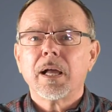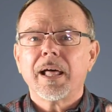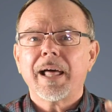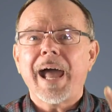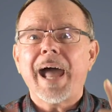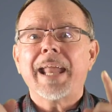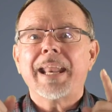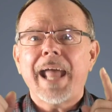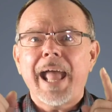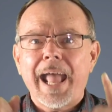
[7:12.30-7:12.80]

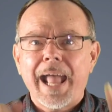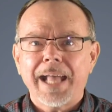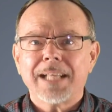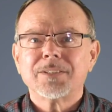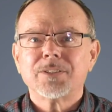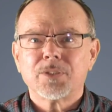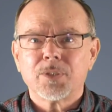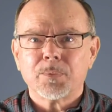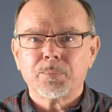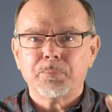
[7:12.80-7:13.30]
that
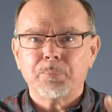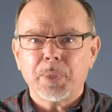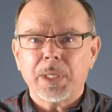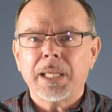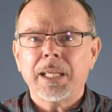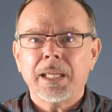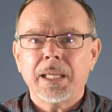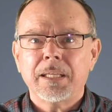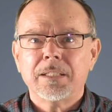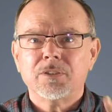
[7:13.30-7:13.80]
had to
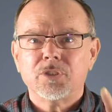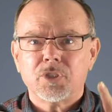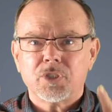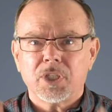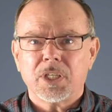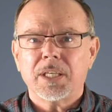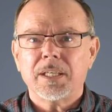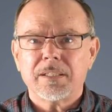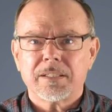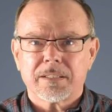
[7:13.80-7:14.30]
be
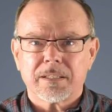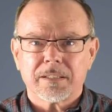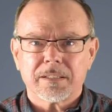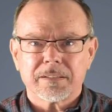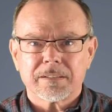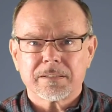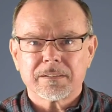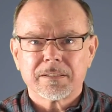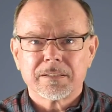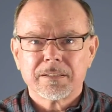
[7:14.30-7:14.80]

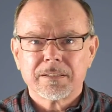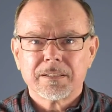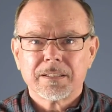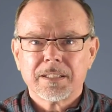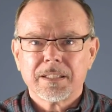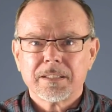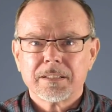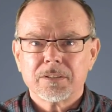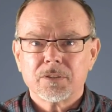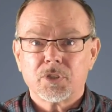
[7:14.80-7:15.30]
Jesus.
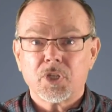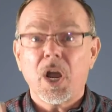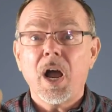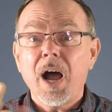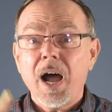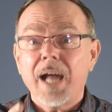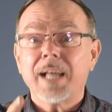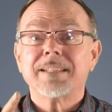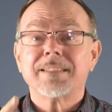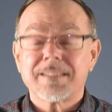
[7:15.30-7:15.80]

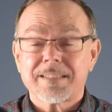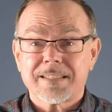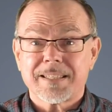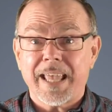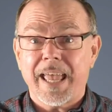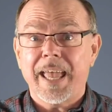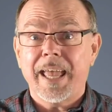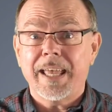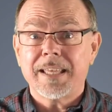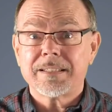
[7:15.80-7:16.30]
John
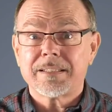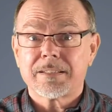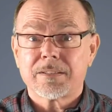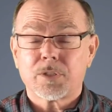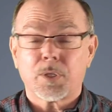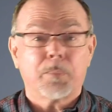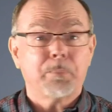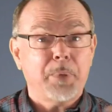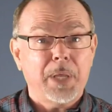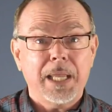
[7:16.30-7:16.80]
says
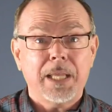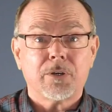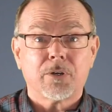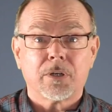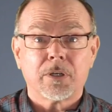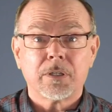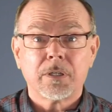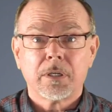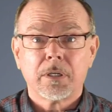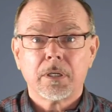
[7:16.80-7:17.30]
to
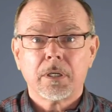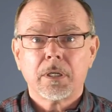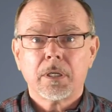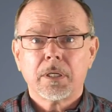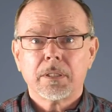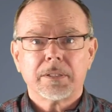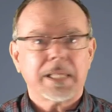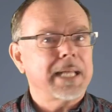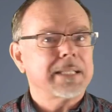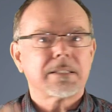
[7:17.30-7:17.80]
Peter,
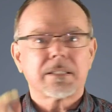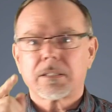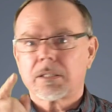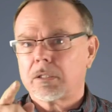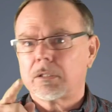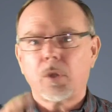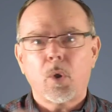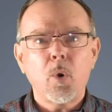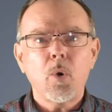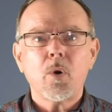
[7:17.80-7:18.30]
that's
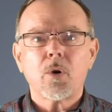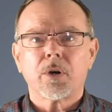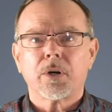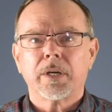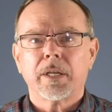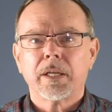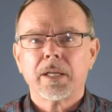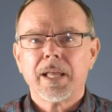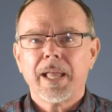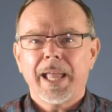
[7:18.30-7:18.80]
the
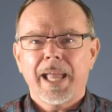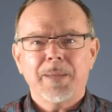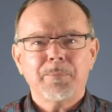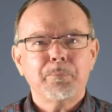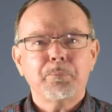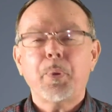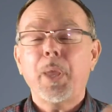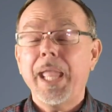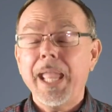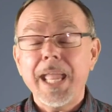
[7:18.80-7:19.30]
Lord.
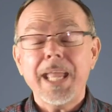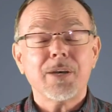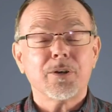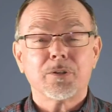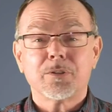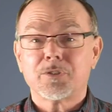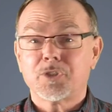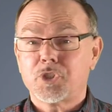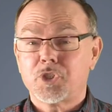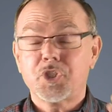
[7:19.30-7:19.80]
And
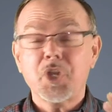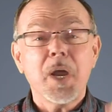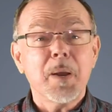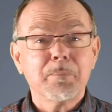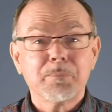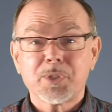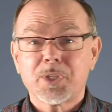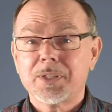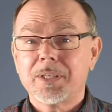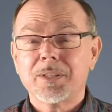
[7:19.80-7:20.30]
Peter
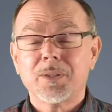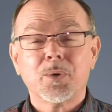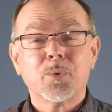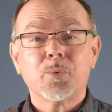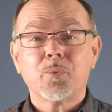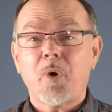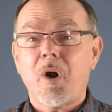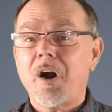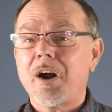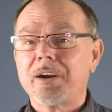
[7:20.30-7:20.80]
jumps in the
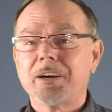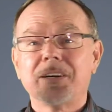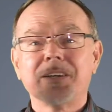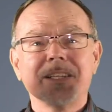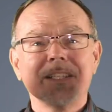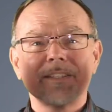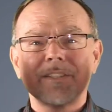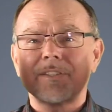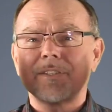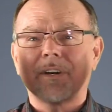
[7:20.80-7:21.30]
water
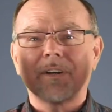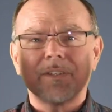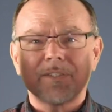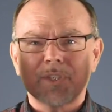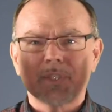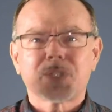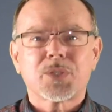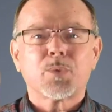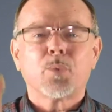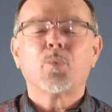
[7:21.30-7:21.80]
and starts
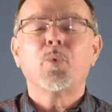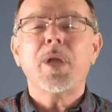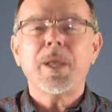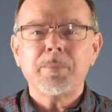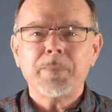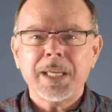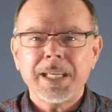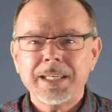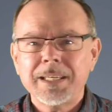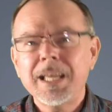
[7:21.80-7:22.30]

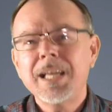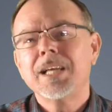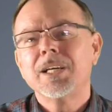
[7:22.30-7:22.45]
swimming